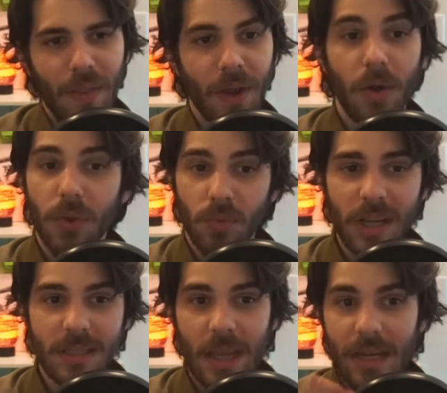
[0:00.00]
And then on the
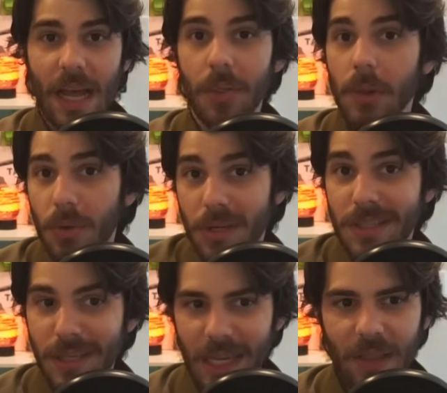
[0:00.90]
right side, yeah, the loader
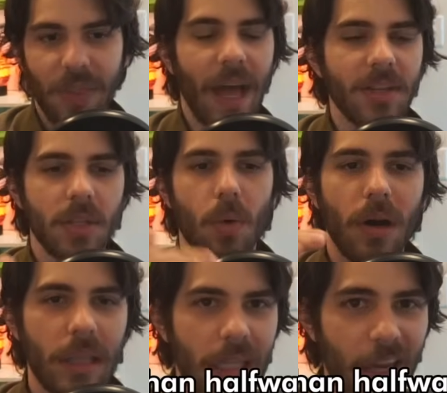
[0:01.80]
doesn't need that, so
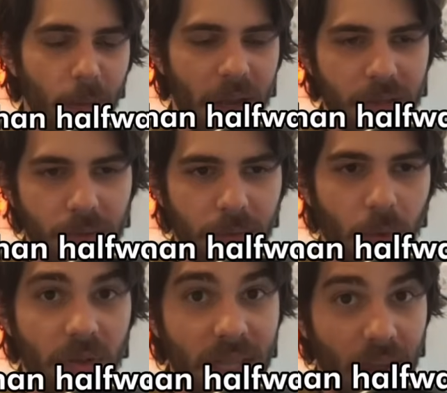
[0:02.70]
on later Panzer
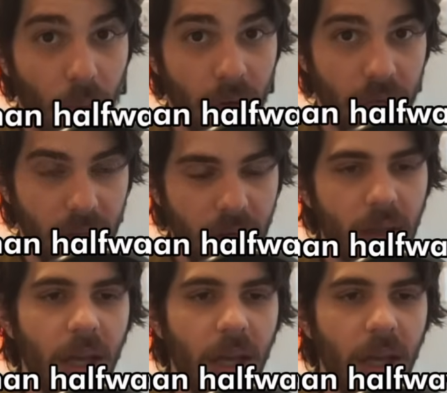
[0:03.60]
IVs, they got rid of it.